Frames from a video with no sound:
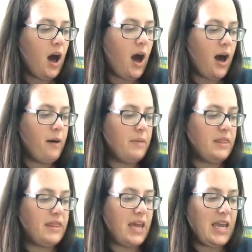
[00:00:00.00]

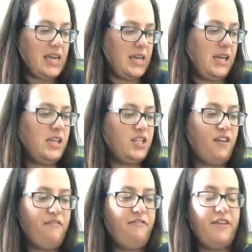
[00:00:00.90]
They eat
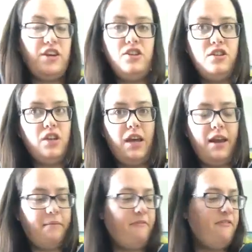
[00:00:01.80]
fish and
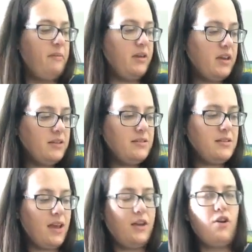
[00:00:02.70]
amphibians
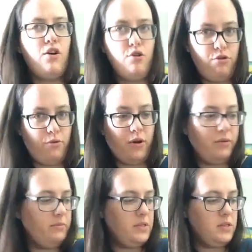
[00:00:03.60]
and
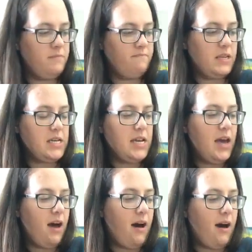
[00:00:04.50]
earthworms.
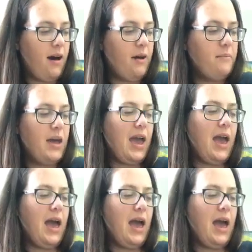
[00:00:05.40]
They're